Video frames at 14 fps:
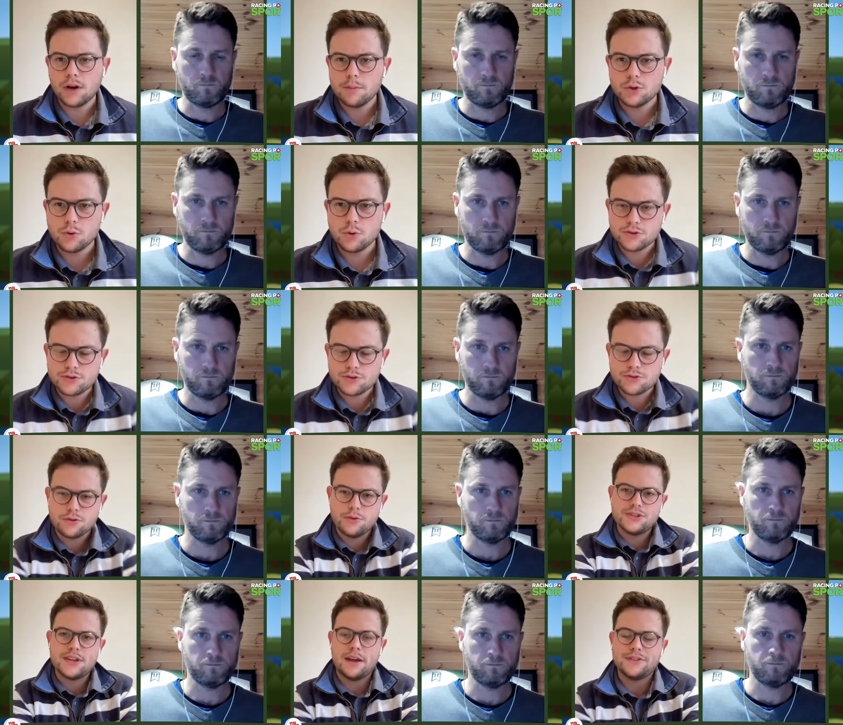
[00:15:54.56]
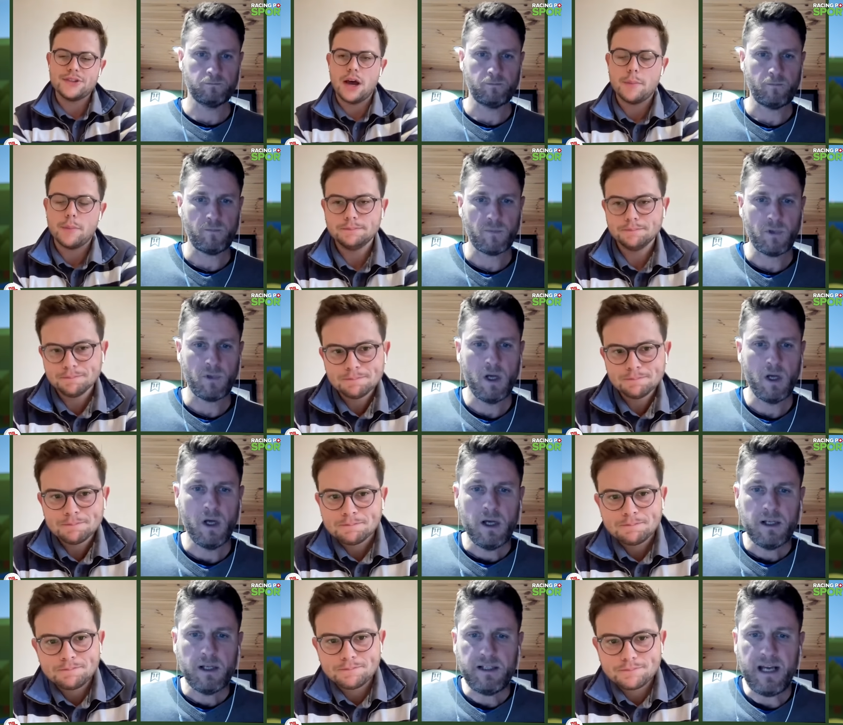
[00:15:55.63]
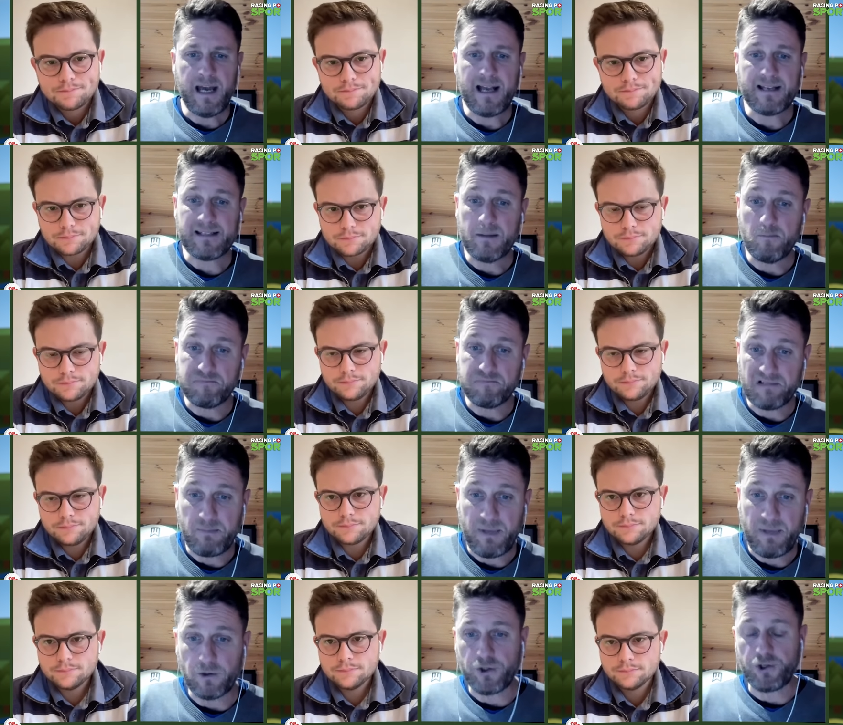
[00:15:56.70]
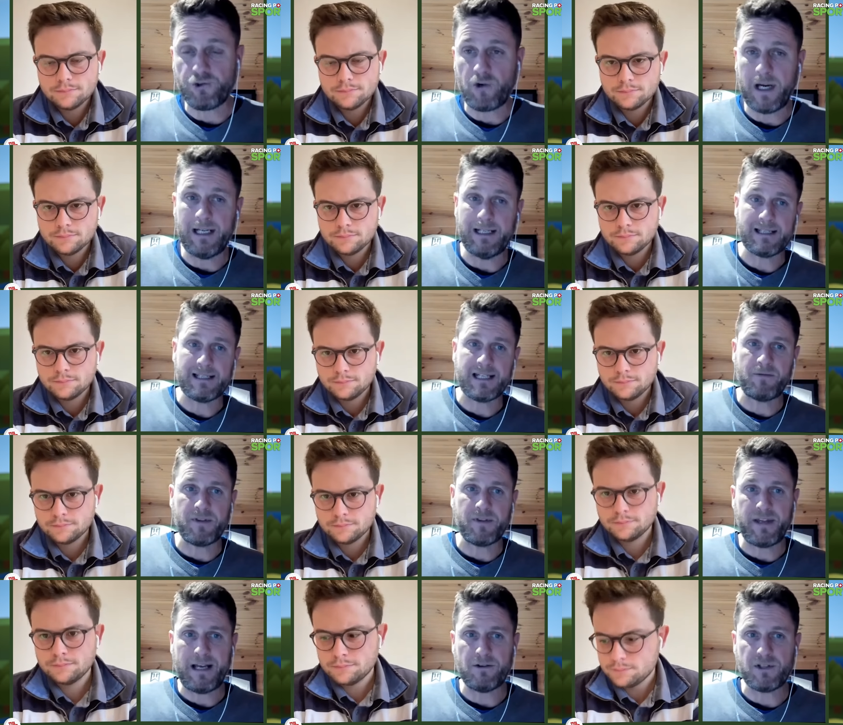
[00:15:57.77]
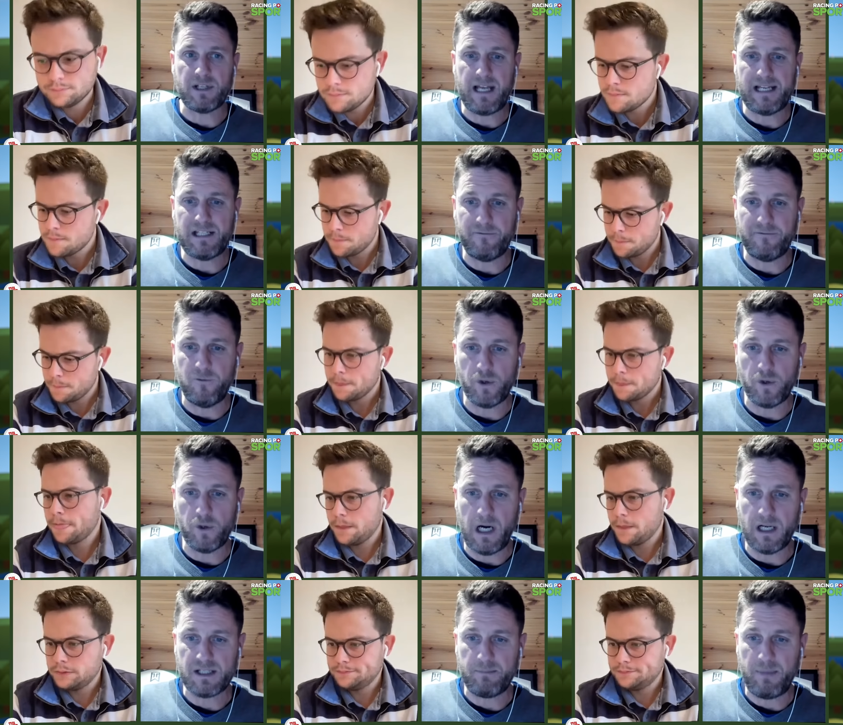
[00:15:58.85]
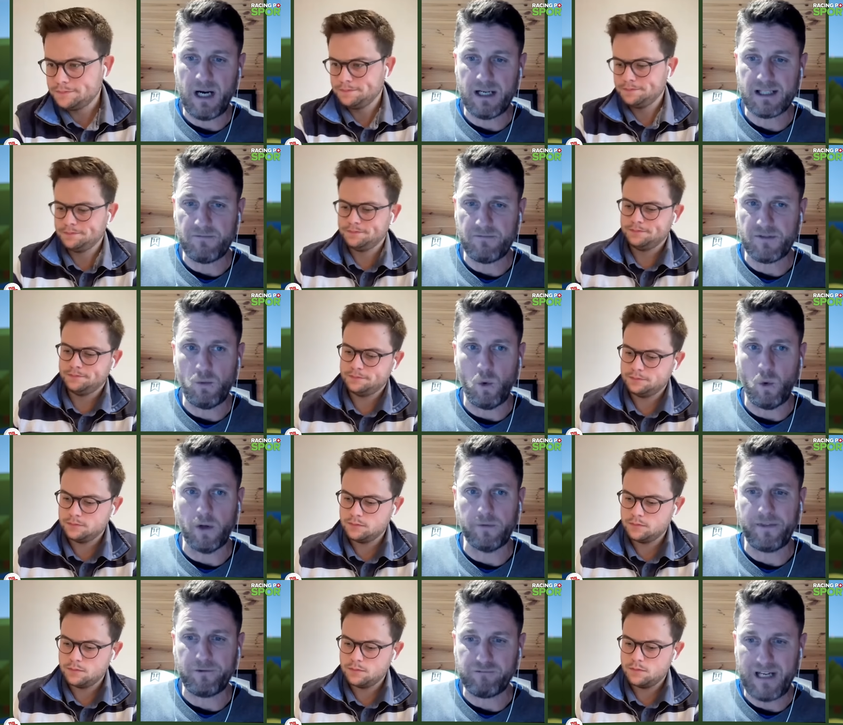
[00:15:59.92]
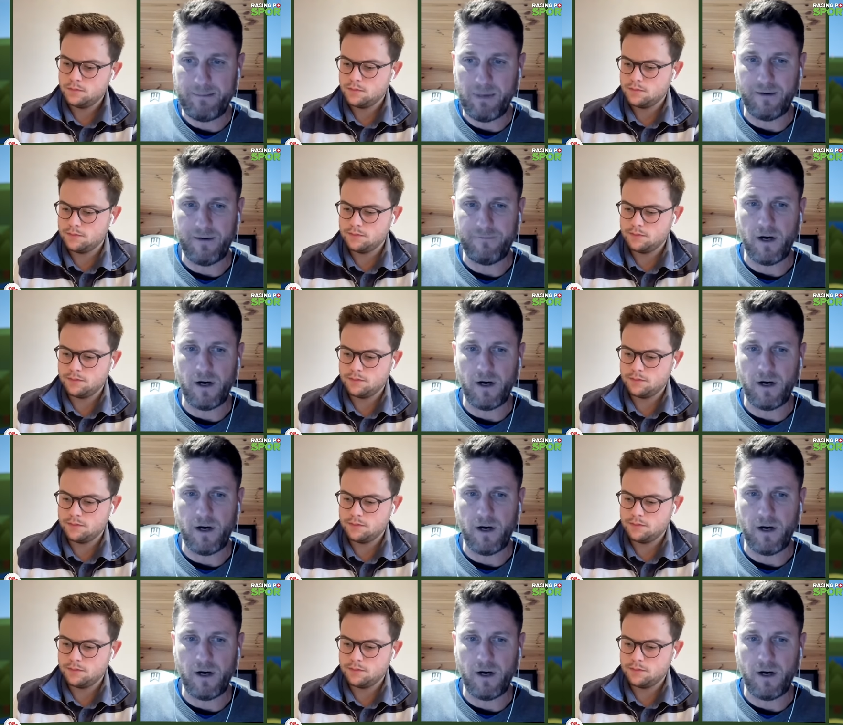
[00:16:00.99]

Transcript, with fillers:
Speaker 1: Golf Club. Talk us through the setup.
Speaker 2: Yes, in Brisbane, Australia, seven thousand eighty-four yards, par seventy-one, three par